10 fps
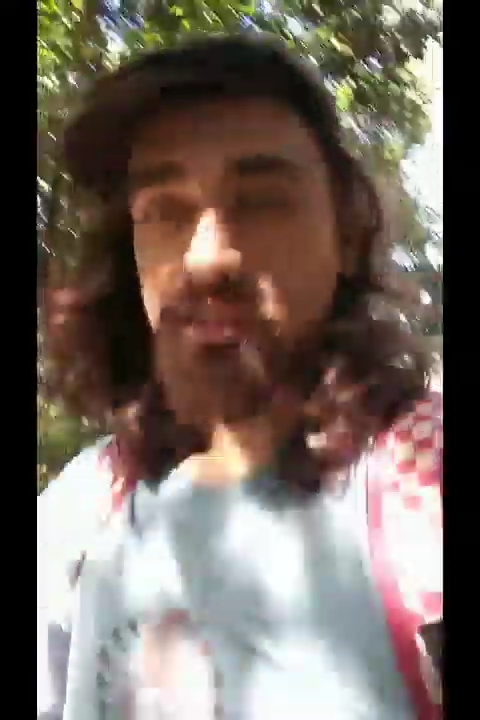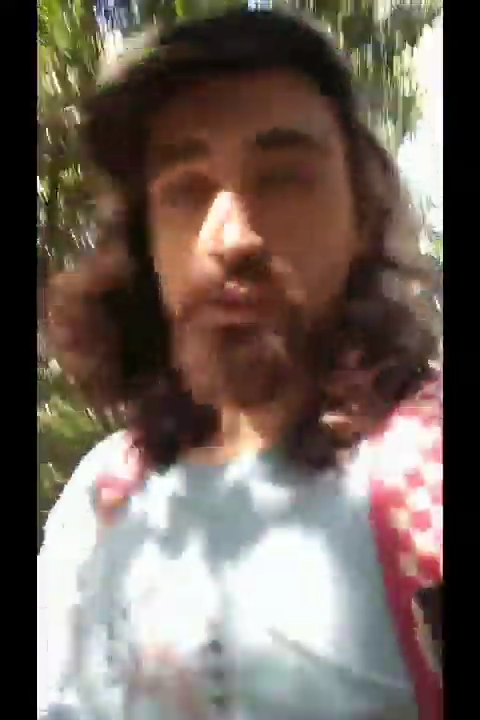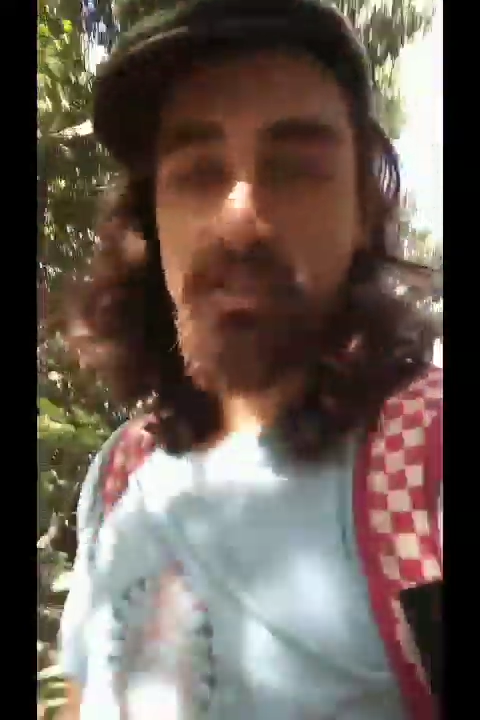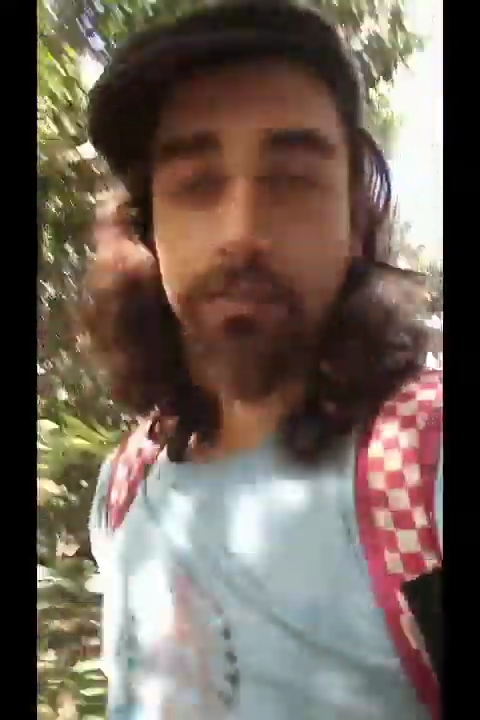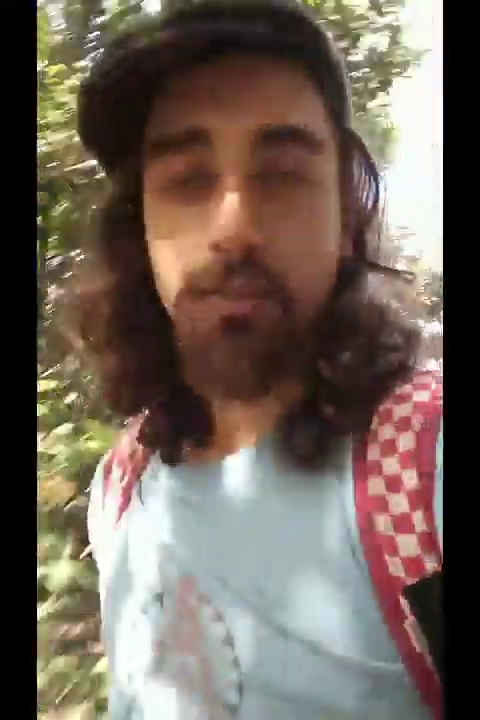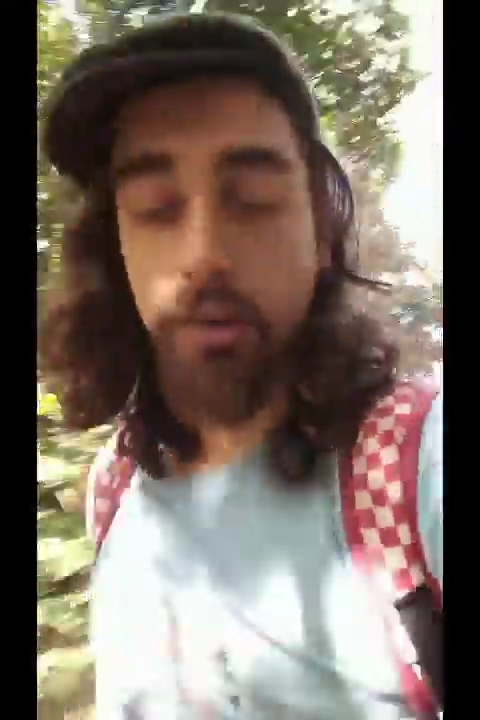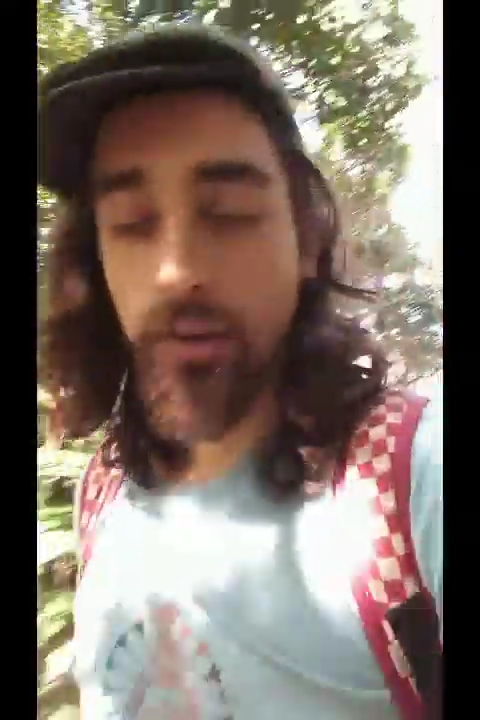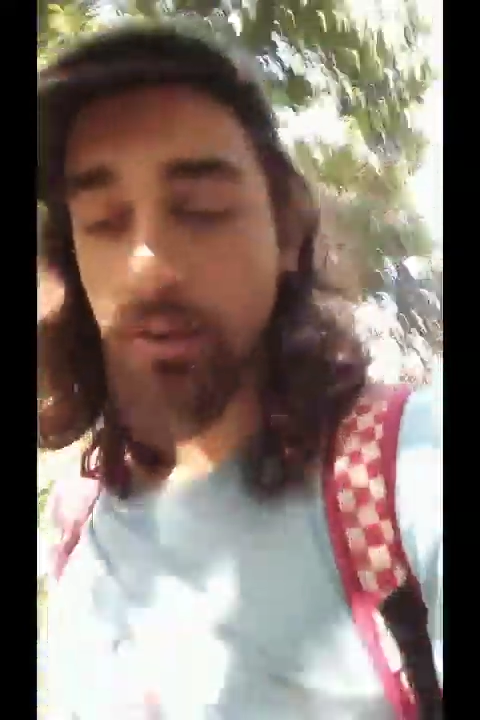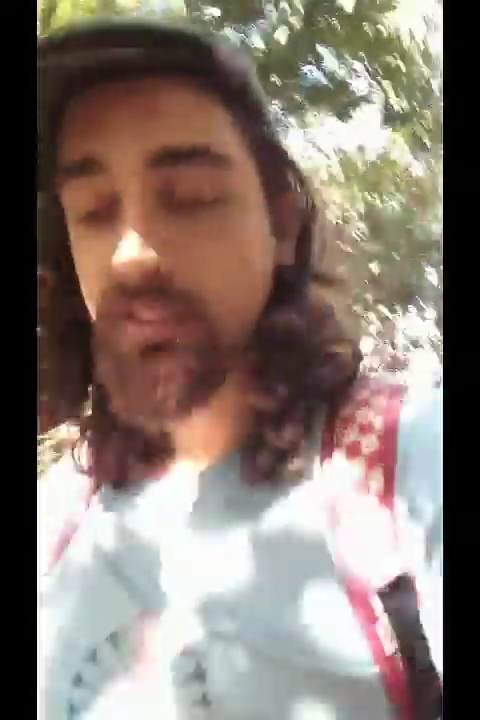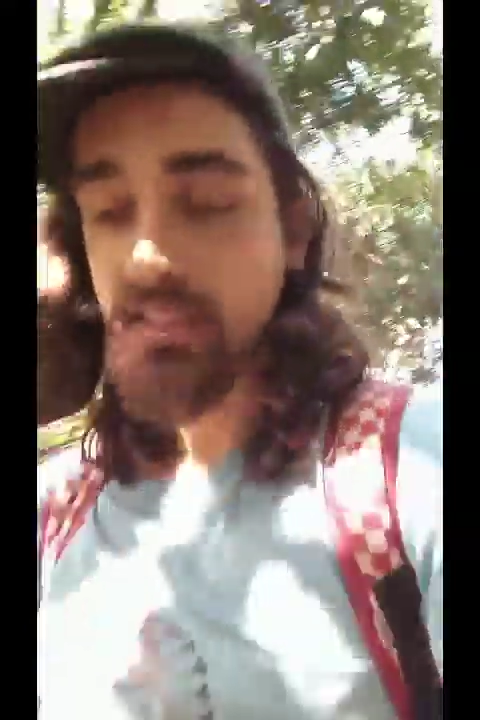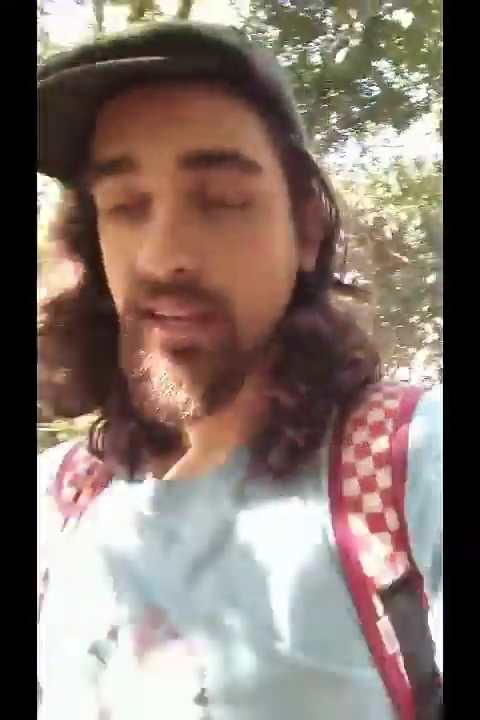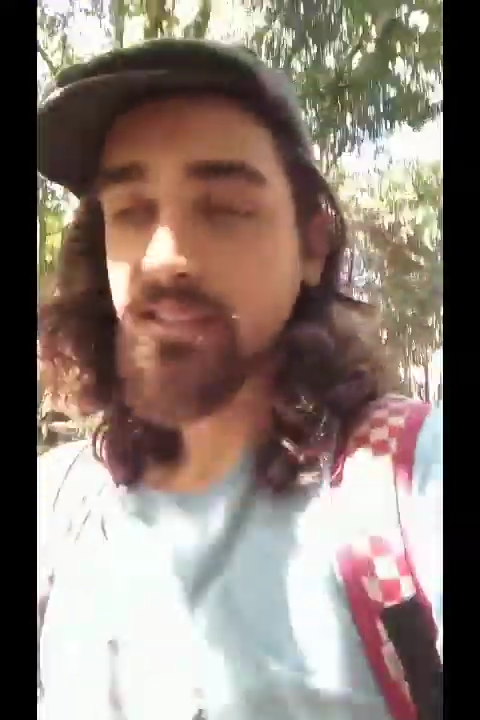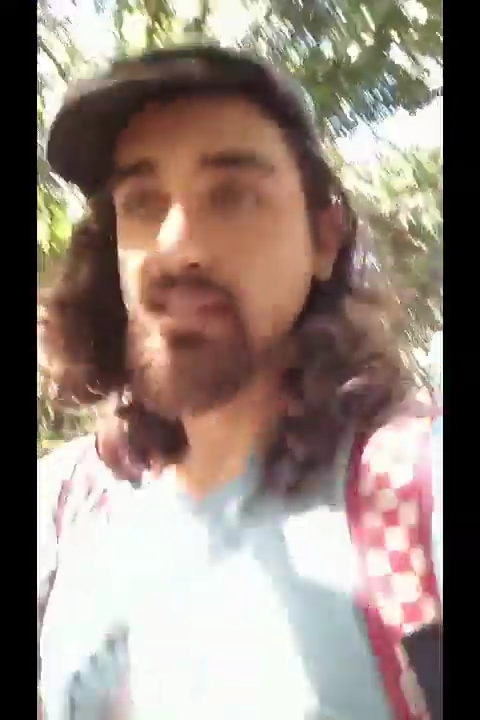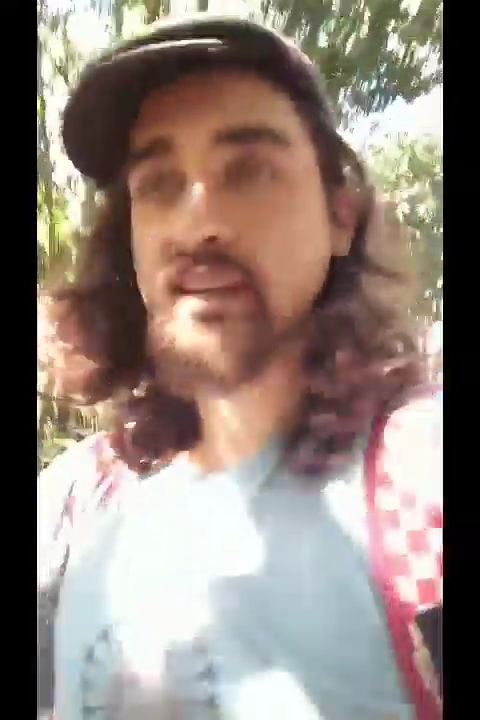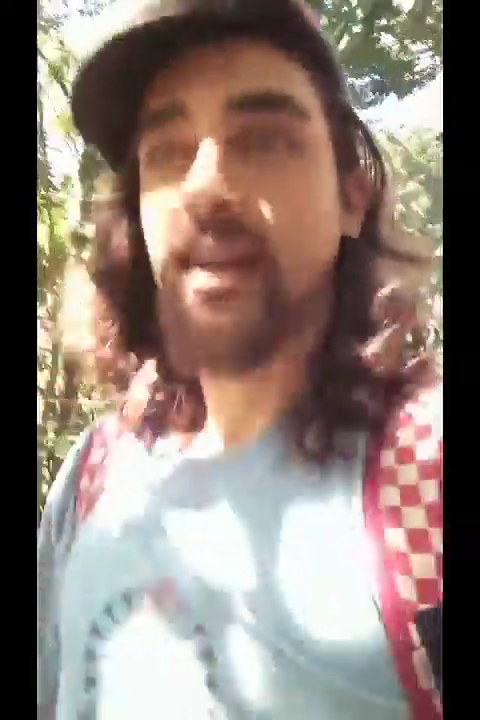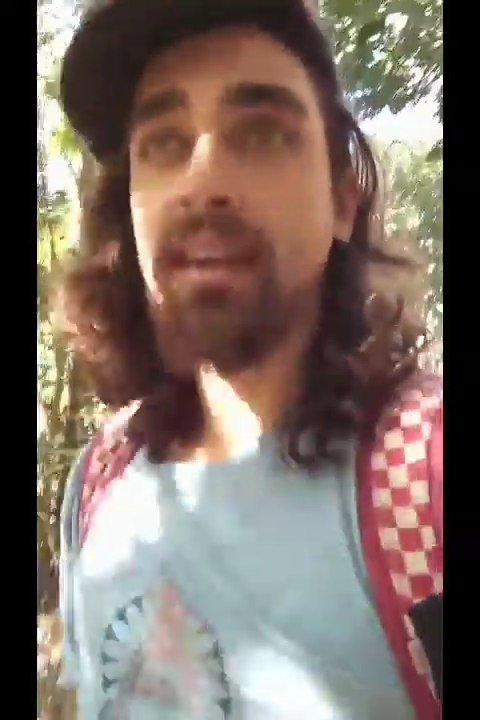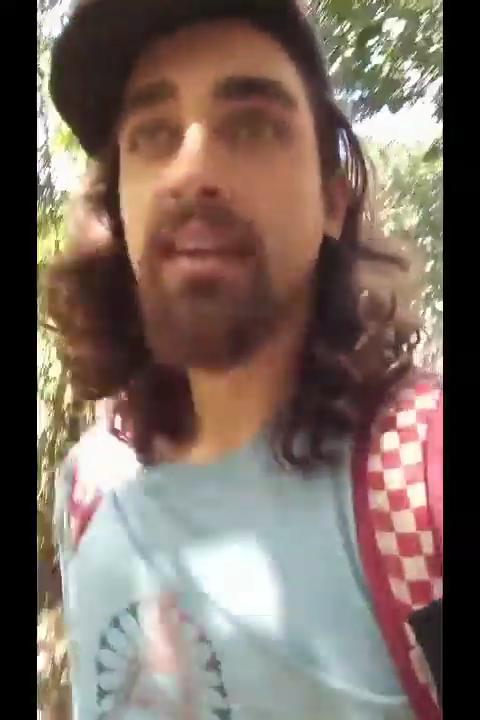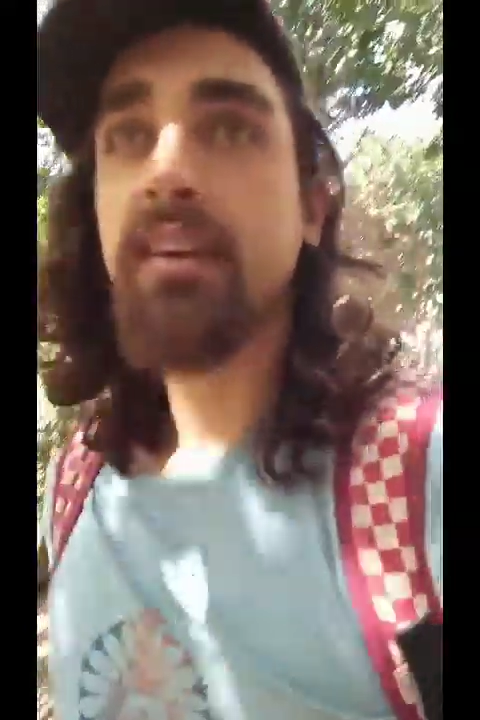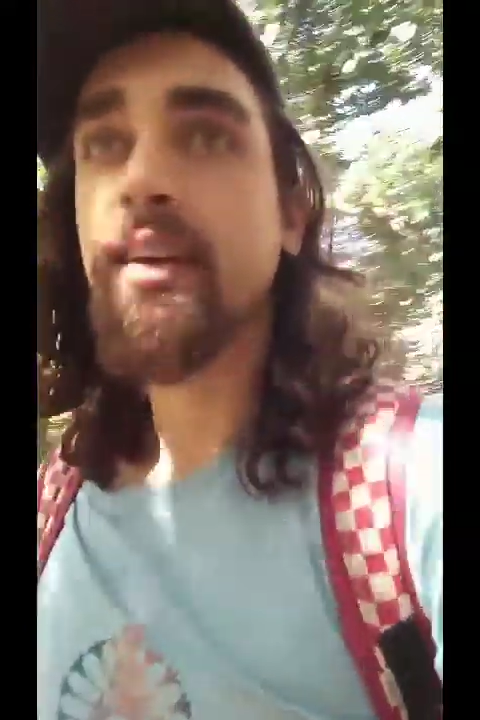took some photos yesterday,